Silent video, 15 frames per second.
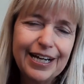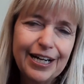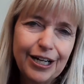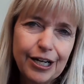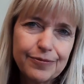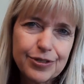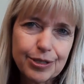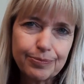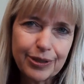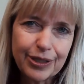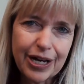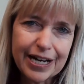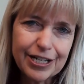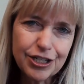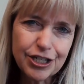of
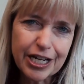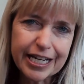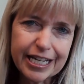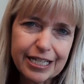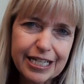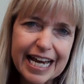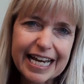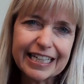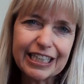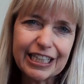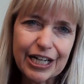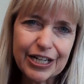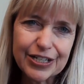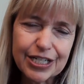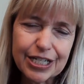Supply Chain and
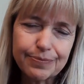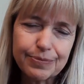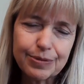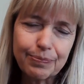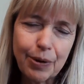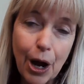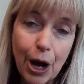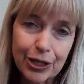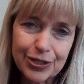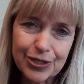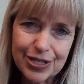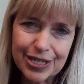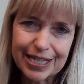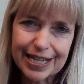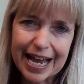Customs Policy